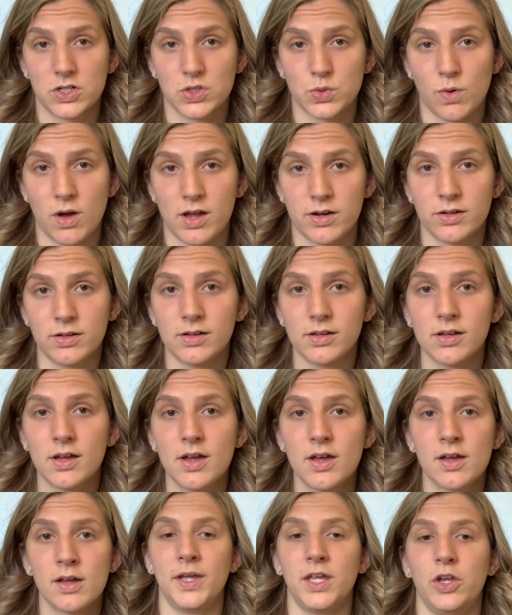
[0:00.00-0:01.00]
swaddle,
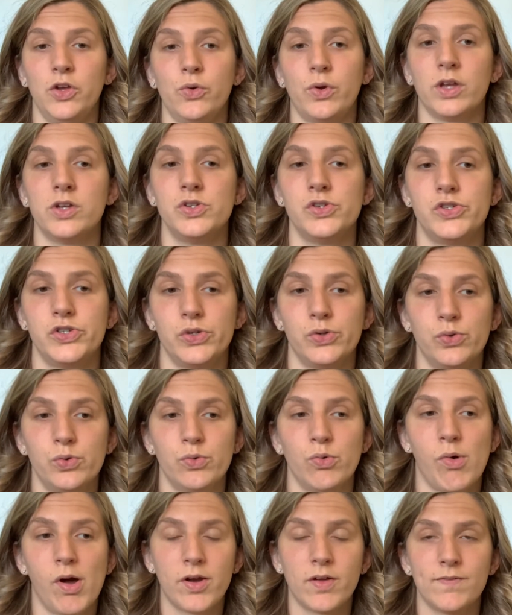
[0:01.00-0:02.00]
you can do
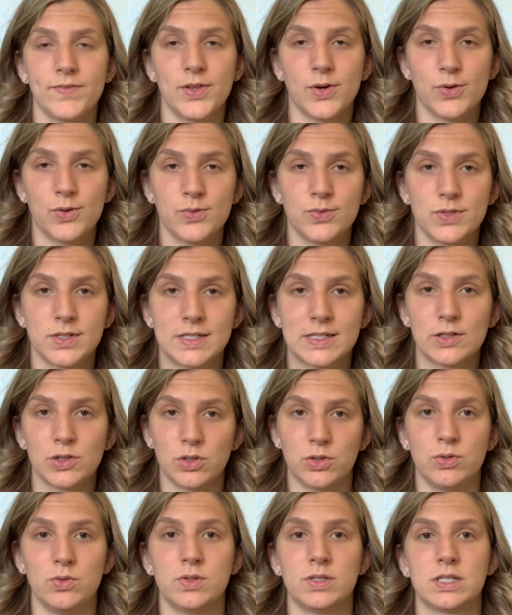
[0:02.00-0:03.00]
one of those
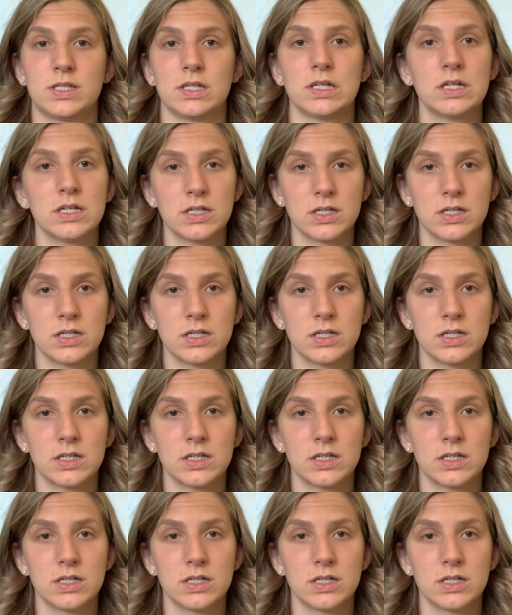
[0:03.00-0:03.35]
loose